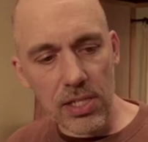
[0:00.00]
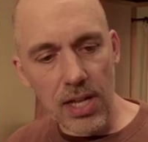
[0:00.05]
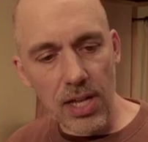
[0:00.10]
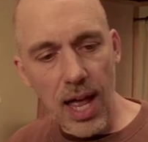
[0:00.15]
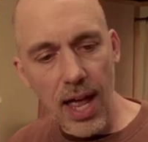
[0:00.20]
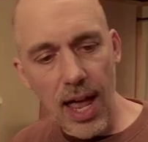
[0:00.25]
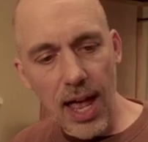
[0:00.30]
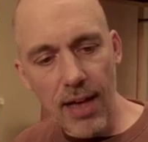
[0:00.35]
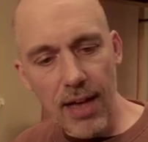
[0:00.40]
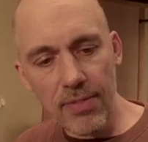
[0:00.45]

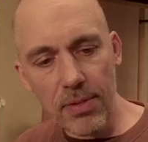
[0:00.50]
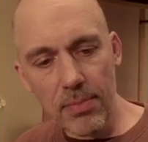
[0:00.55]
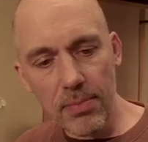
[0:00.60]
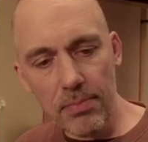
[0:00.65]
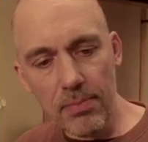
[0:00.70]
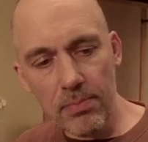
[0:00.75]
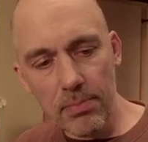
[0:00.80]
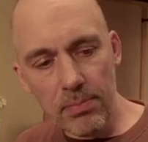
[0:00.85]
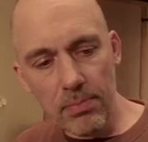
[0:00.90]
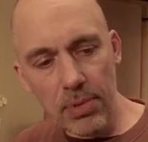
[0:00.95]
I haven't
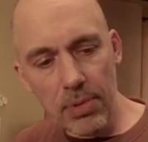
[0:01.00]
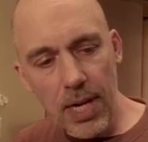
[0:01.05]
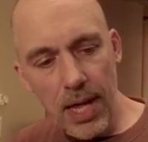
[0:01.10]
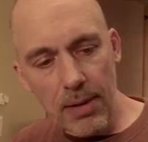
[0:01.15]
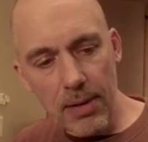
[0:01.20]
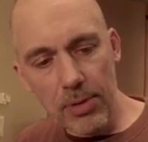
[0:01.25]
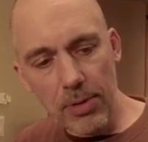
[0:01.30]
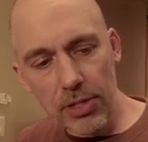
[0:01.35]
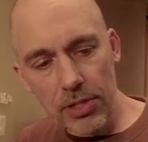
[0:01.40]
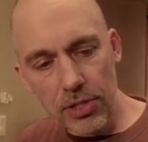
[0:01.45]
been
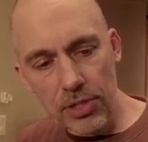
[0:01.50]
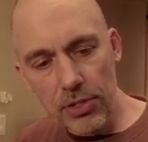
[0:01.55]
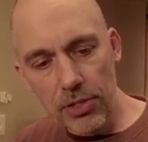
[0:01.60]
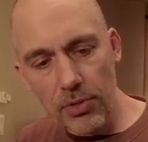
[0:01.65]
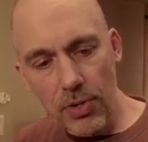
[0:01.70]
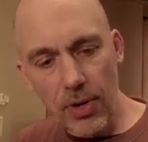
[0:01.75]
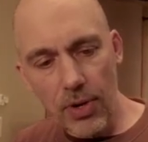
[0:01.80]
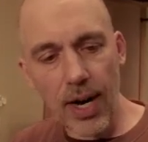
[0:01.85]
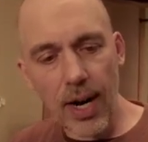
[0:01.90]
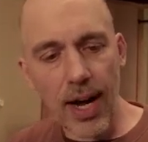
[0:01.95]
able
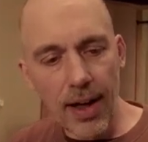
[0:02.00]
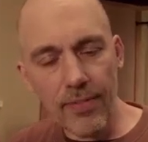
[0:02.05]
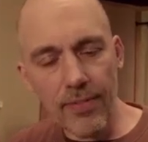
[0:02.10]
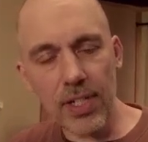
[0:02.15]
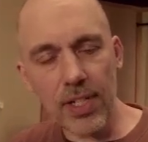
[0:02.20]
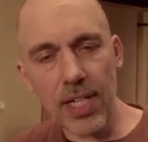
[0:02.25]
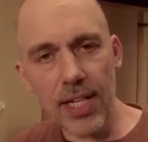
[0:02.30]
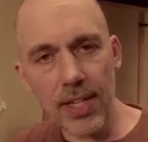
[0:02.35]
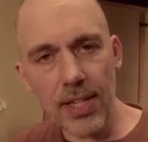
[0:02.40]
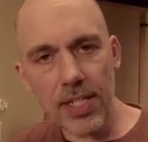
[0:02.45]
to, or I
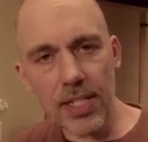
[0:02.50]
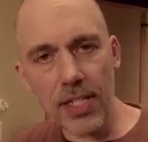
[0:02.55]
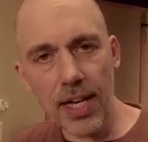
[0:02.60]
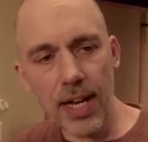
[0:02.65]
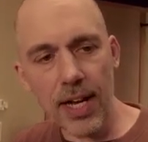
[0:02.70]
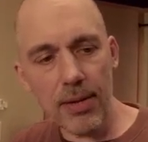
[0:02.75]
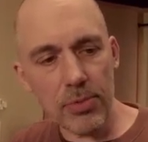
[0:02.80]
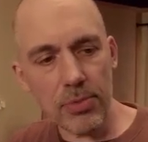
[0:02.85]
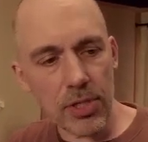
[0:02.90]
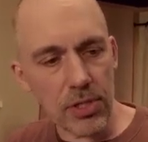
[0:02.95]
haven't had the
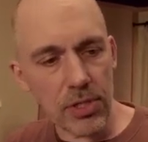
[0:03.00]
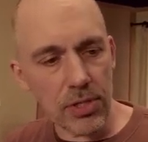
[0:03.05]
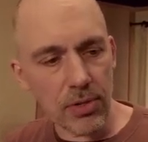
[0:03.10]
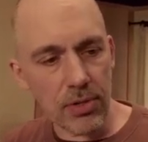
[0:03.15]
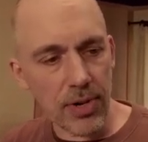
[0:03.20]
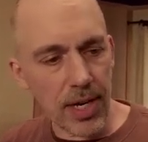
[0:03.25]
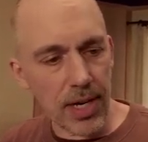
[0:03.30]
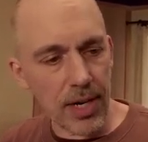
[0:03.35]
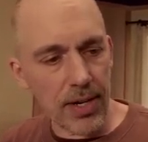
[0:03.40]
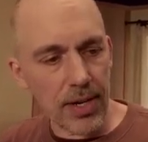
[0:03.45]
time to
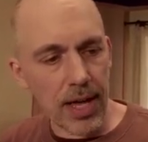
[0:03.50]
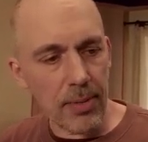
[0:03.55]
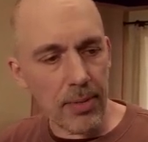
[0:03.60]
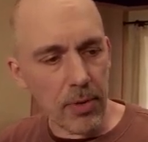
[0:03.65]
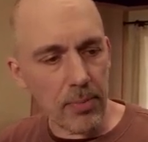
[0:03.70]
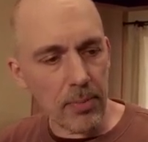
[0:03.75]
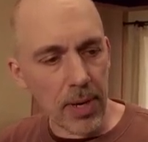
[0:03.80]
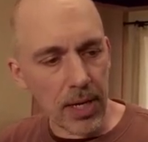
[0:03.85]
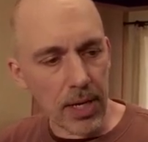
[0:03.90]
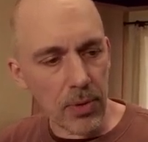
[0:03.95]
create a
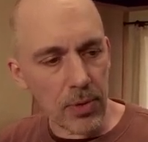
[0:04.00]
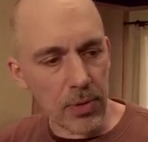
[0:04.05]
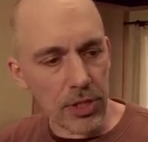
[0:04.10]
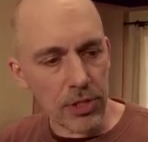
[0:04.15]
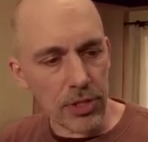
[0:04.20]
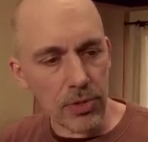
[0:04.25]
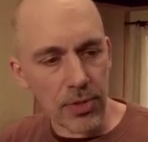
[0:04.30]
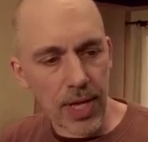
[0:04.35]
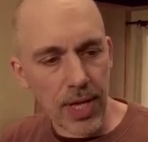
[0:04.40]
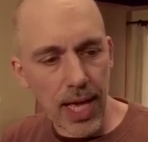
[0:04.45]
demo, but I will
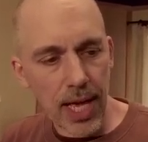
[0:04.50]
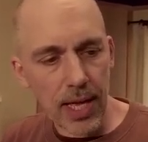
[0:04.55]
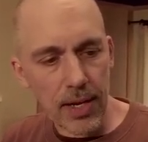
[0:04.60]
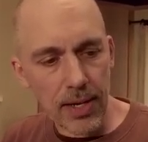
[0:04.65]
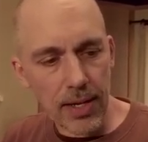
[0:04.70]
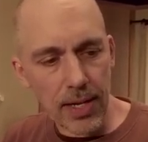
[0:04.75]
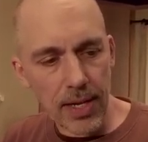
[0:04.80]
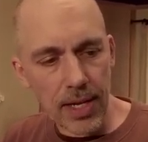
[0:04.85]
do that.